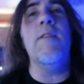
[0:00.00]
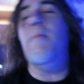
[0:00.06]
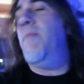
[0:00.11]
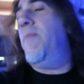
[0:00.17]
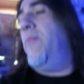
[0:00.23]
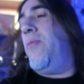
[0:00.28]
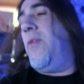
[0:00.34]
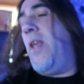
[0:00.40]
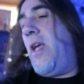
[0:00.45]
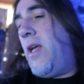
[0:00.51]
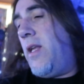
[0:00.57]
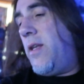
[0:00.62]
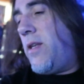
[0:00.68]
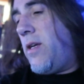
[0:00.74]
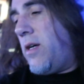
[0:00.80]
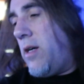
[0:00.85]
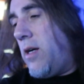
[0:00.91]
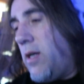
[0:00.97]
and
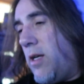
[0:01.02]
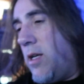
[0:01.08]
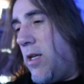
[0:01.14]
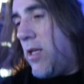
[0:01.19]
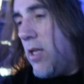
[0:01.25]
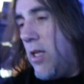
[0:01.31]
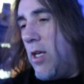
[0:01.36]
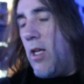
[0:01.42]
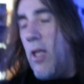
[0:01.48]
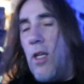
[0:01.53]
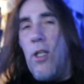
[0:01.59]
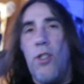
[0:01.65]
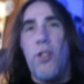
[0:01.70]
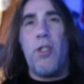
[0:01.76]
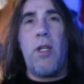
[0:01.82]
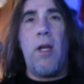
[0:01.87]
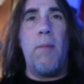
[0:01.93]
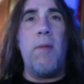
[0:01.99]
and uh,
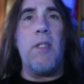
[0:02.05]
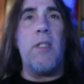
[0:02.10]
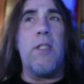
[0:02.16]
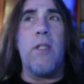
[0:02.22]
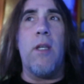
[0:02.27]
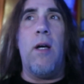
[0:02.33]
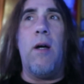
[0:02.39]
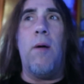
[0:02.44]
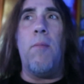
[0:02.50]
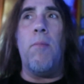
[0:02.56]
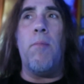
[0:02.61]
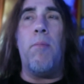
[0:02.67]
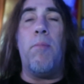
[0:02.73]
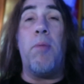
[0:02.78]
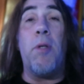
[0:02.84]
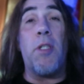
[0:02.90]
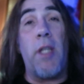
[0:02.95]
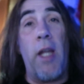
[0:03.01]
she got me some
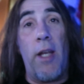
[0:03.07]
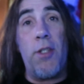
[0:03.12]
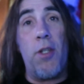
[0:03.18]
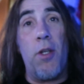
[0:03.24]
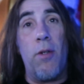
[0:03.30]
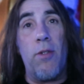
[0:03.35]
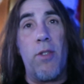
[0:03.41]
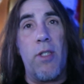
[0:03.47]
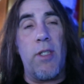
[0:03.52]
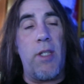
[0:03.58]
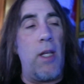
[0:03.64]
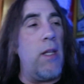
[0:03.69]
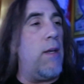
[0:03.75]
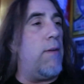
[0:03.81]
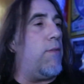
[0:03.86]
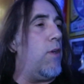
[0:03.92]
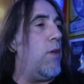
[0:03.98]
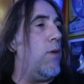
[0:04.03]
pistachios because I
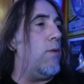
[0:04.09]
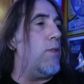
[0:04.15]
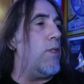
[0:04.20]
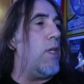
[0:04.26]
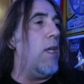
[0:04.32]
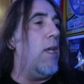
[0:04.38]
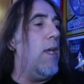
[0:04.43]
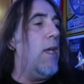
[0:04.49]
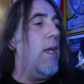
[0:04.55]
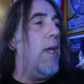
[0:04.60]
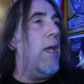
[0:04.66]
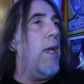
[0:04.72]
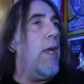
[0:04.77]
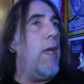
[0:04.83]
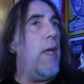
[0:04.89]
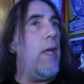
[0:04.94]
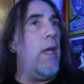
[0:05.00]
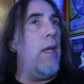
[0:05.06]
love those,
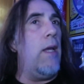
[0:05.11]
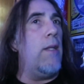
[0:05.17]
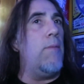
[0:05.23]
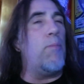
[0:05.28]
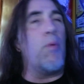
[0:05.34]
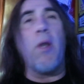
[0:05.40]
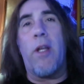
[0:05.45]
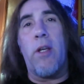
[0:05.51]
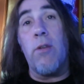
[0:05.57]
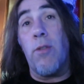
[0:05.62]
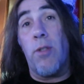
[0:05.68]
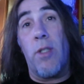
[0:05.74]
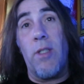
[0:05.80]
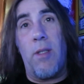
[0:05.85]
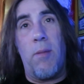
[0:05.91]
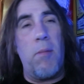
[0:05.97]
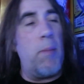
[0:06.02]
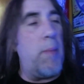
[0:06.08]
and Pringles
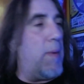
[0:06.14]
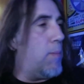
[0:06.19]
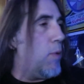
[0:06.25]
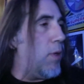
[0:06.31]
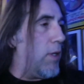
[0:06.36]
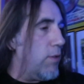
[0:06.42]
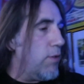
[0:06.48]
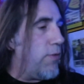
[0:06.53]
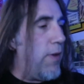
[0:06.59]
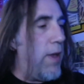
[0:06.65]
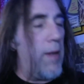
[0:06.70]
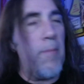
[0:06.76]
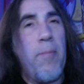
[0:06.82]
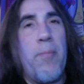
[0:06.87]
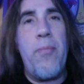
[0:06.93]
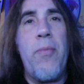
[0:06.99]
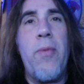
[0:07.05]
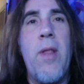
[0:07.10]
because I'm a big Pringles fan.
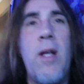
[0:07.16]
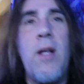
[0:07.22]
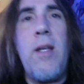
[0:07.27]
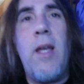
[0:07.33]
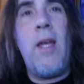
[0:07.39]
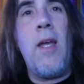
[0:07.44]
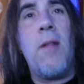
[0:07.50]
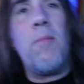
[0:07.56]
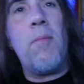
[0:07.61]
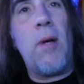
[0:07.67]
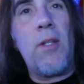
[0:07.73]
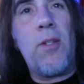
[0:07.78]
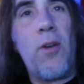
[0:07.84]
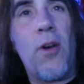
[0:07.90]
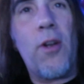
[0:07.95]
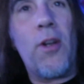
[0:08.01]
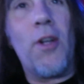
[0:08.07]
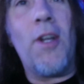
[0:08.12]
And my
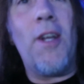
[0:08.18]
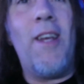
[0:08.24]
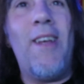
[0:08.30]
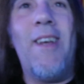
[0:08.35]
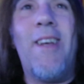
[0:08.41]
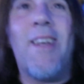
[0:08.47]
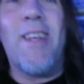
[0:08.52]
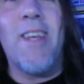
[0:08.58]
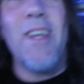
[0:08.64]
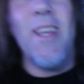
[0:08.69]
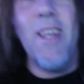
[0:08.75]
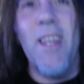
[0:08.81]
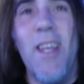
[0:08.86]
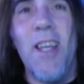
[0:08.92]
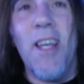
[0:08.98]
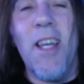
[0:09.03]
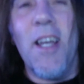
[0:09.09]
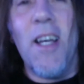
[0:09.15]
daughter
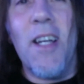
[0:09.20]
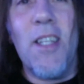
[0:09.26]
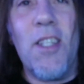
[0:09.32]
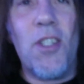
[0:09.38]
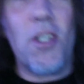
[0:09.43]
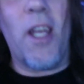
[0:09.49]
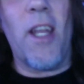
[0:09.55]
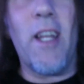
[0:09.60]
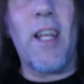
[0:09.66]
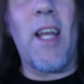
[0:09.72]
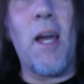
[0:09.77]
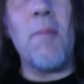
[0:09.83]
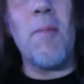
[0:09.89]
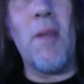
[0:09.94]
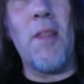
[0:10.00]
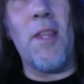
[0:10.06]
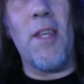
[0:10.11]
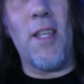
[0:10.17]
Shayna
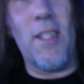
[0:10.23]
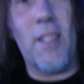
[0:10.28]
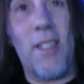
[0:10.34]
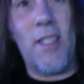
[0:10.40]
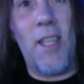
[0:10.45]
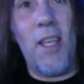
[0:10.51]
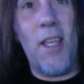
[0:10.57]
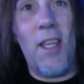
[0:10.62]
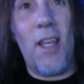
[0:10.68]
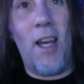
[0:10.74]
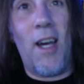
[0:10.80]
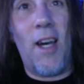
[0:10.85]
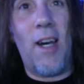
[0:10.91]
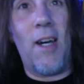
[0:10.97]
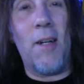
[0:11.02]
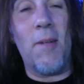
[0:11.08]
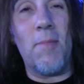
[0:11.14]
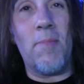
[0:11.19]
got me this.
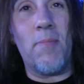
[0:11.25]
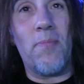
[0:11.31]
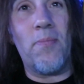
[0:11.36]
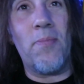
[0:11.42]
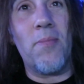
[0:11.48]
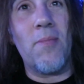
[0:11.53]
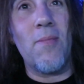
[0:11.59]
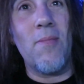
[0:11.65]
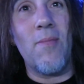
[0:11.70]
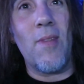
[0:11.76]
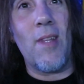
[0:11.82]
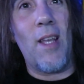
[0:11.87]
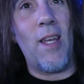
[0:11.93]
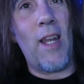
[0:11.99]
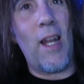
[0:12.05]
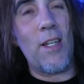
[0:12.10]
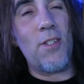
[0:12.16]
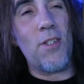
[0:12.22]
Um,
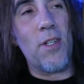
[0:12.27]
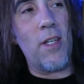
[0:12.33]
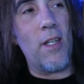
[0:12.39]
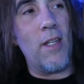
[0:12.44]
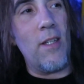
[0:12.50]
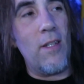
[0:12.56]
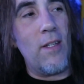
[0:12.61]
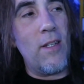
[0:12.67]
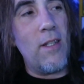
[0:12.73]
it actually,